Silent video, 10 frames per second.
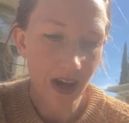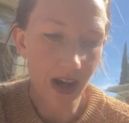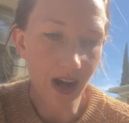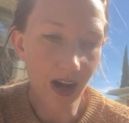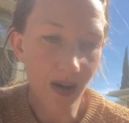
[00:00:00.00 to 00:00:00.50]

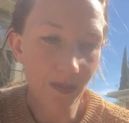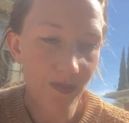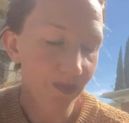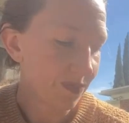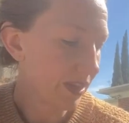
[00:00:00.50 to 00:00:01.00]

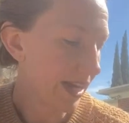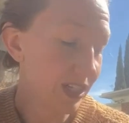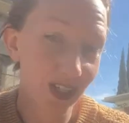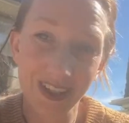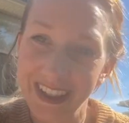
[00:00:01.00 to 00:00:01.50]

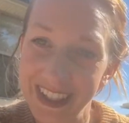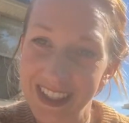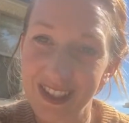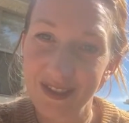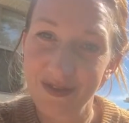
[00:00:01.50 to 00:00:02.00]
I took
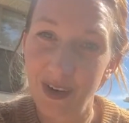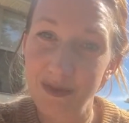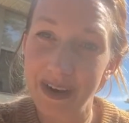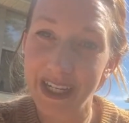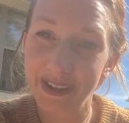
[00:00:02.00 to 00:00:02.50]
these
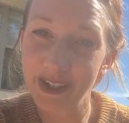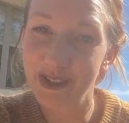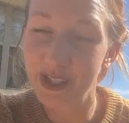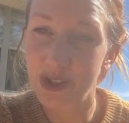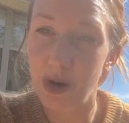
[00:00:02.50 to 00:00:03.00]
from
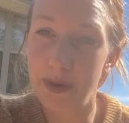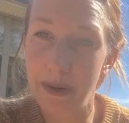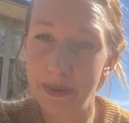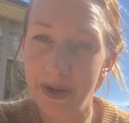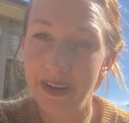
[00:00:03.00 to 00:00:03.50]
my grocery
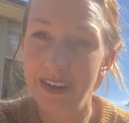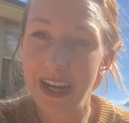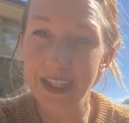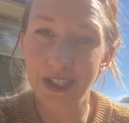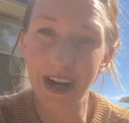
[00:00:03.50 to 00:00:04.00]
store
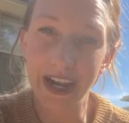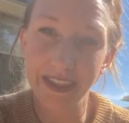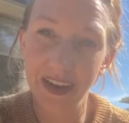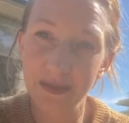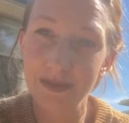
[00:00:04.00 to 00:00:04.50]
pepper,
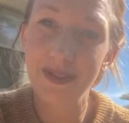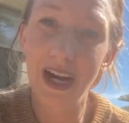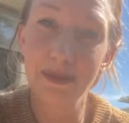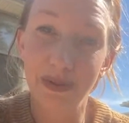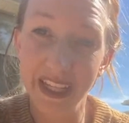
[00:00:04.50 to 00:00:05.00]
I dried
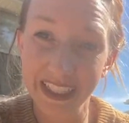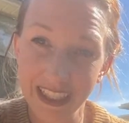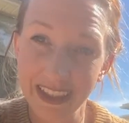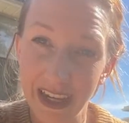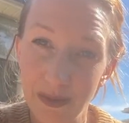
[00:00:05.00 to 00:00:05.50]
them,
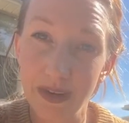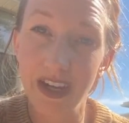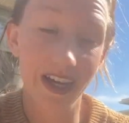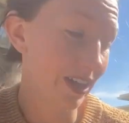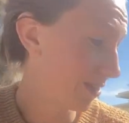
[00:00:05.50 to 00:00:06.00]
I
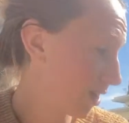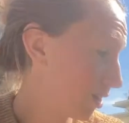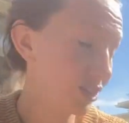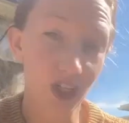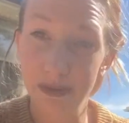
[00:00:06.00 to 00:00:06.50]
planted them,
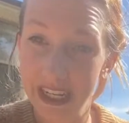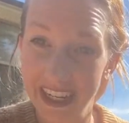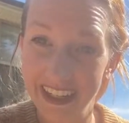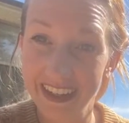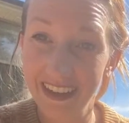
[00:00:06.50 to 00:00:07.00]
and they
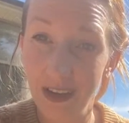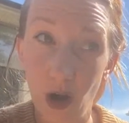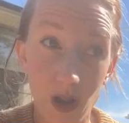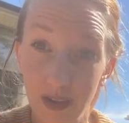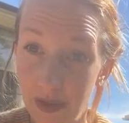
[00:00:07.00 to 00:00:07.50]
all
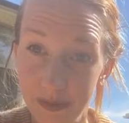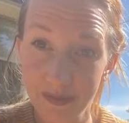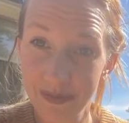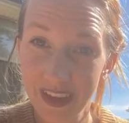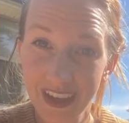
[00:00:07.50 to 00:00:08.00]
germinated.
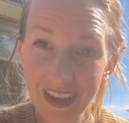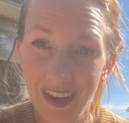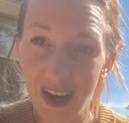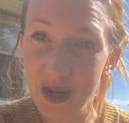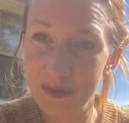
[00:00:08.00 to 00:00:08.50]
All of
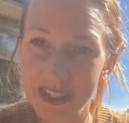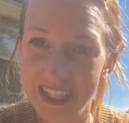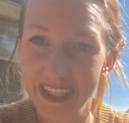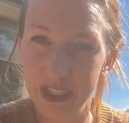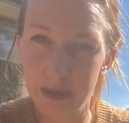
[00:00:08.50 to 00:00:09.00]
them.
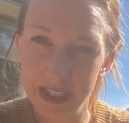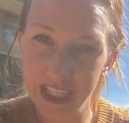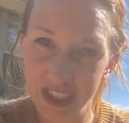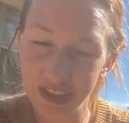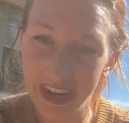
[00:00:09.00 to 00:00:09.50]

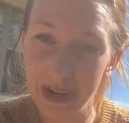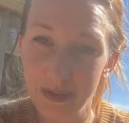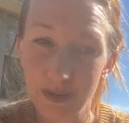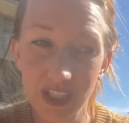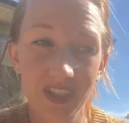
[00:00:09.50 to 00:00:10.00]
100%
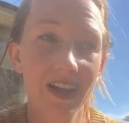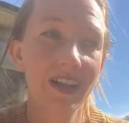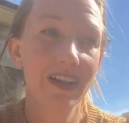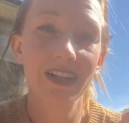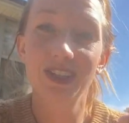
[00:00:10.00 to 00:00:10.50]
germination
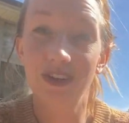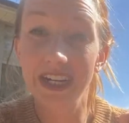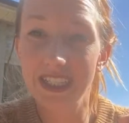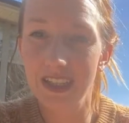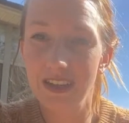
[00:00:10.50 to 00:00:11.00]
rate,
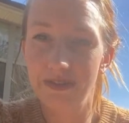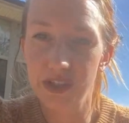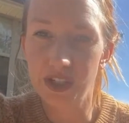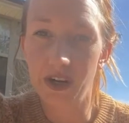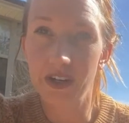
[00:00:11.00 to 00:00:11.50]
which
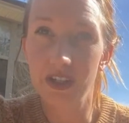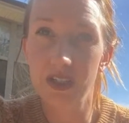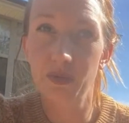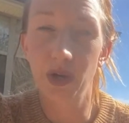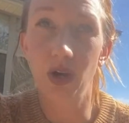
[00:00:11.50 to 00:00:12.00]
is
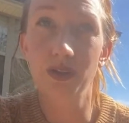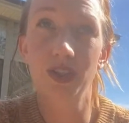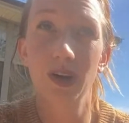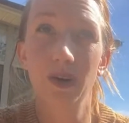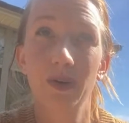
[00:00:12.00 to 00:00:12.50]
crazy for
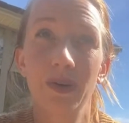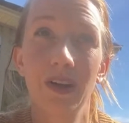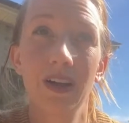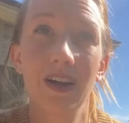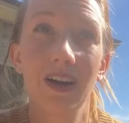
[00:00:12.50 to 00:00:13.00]
starters,
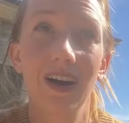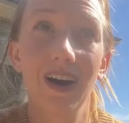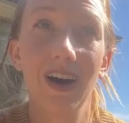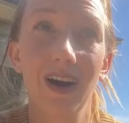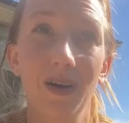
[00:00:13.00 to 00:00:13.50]
but
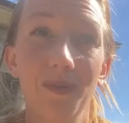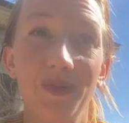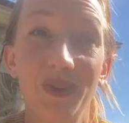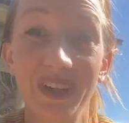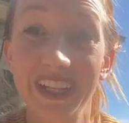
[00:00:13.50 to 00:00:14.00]
also
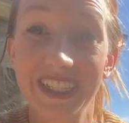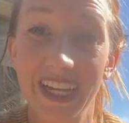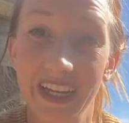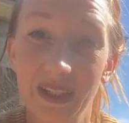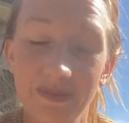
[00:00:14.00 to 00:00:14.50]

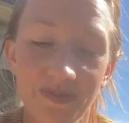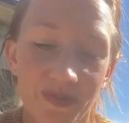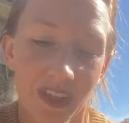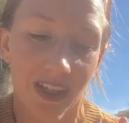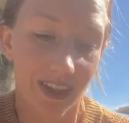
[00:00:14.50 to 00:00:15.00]

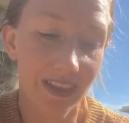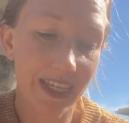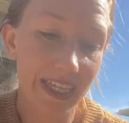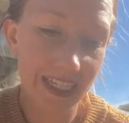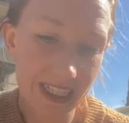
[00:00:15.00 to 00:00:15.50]
really
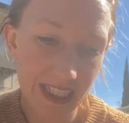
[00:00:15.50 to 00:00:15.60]
exciting.